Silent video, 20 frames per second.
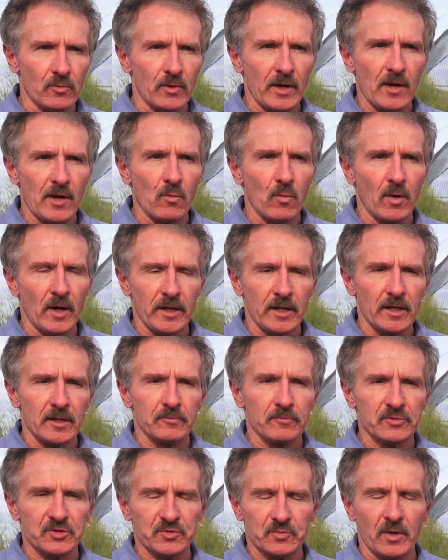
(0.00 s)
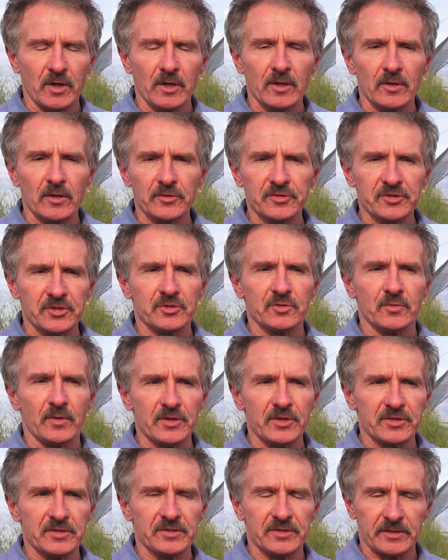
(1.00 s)
way I wanted, and it was one of those
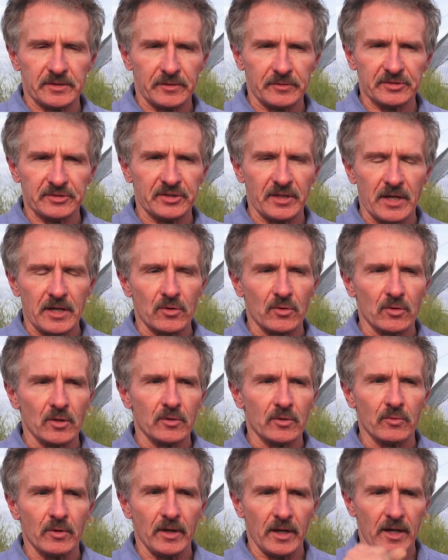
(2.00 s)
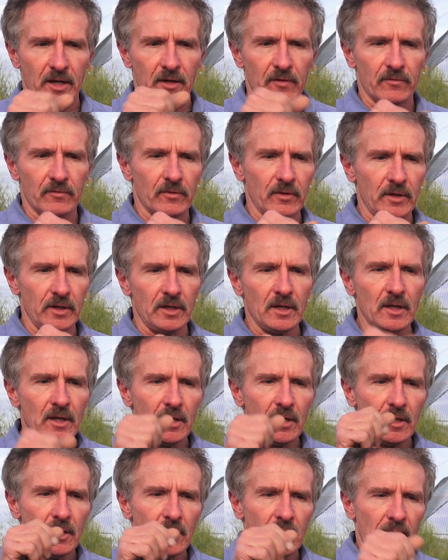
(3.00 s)
situations, as I was saying earlier, where every
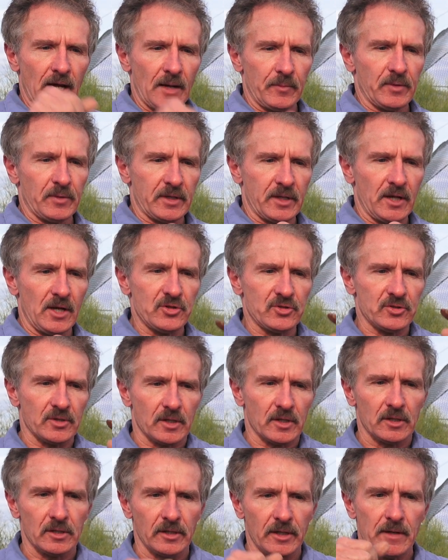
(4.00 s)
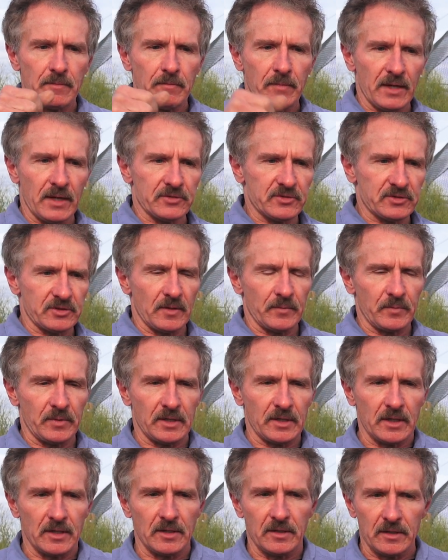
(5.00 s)
application of clay meant
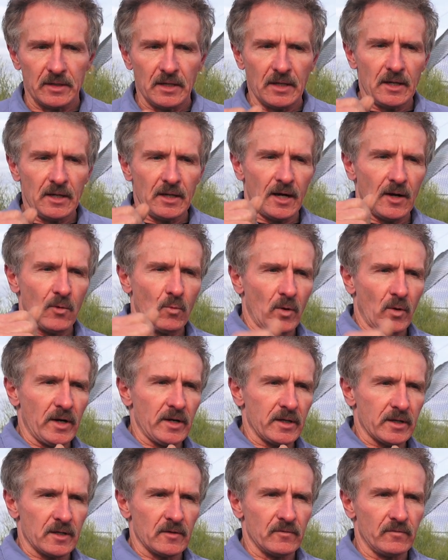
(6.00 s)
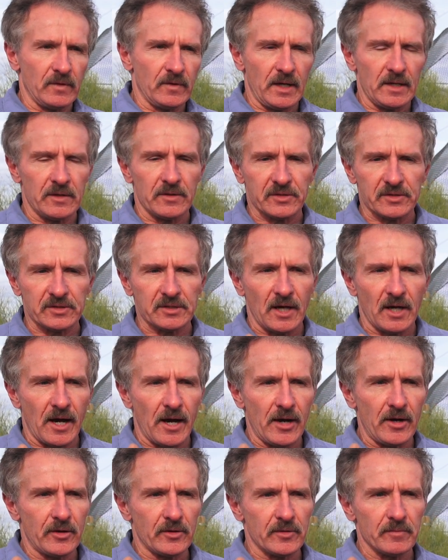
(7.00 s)
something, and I wanted to convey this
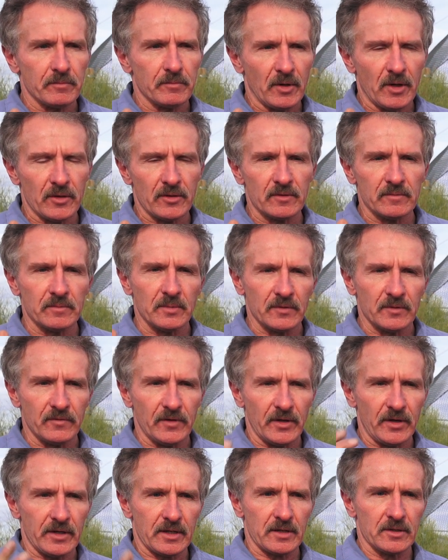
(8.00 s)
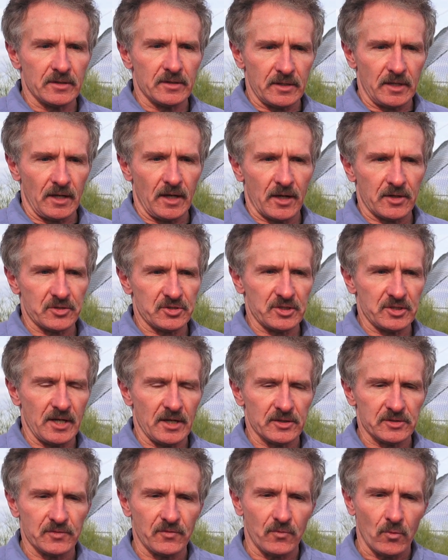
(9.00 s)
tired mother, but very content because she
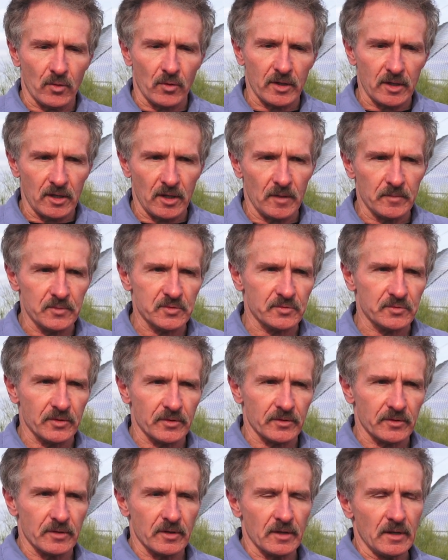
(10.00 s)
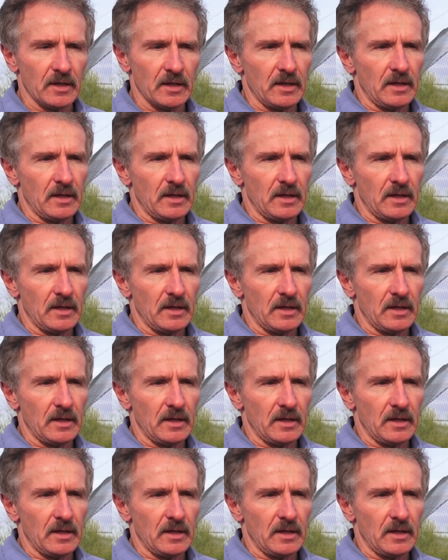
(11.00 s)
has 4 cubs with her.